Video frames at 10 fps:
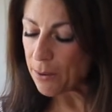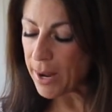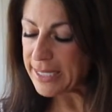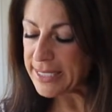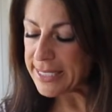
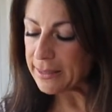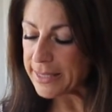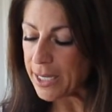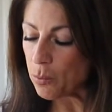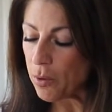
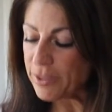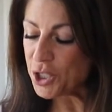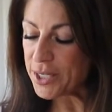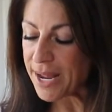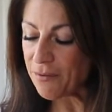Ideally, a woman
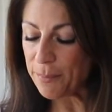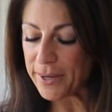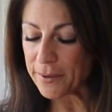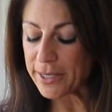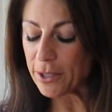should have a
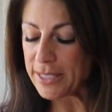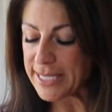period on